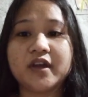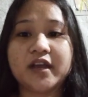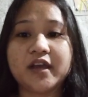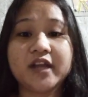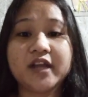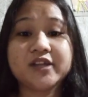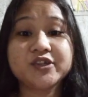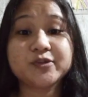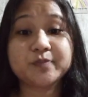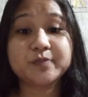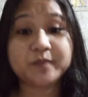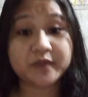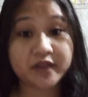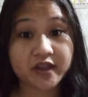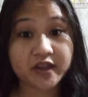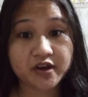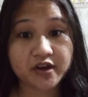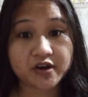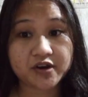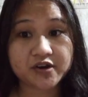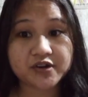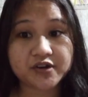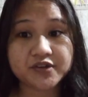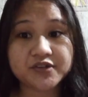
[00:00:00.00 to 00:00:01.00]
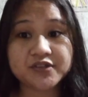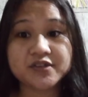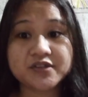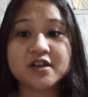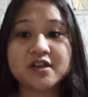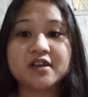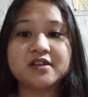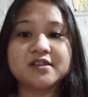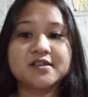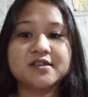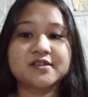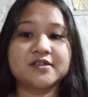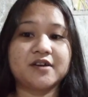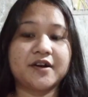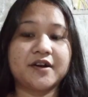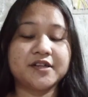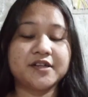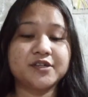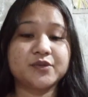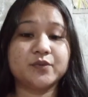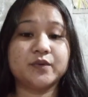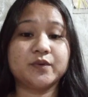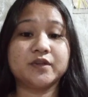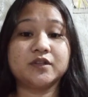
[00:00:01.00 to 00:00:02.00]
each player
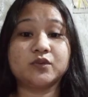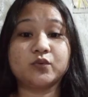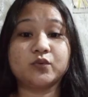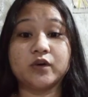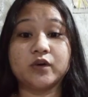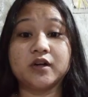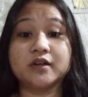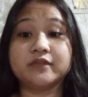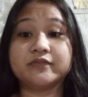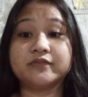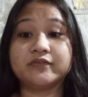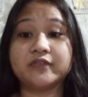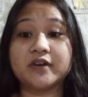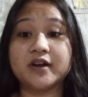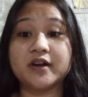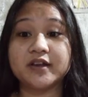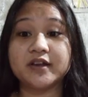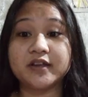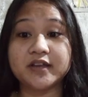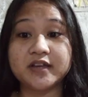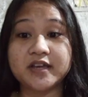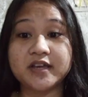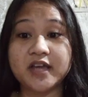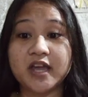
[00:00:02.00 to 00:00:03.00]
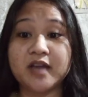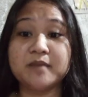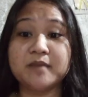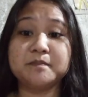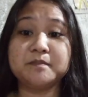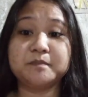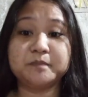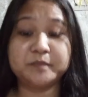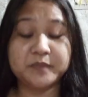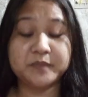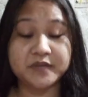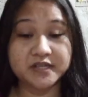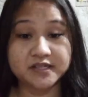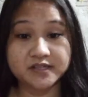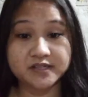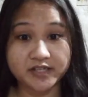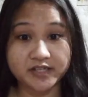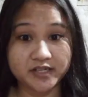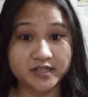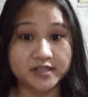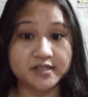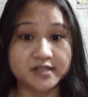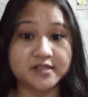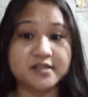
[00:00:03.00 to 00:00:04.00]
starts with 12 game
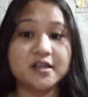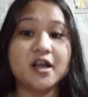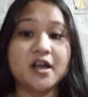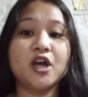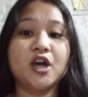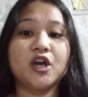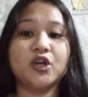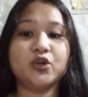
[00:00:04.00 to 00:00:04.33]
pieces,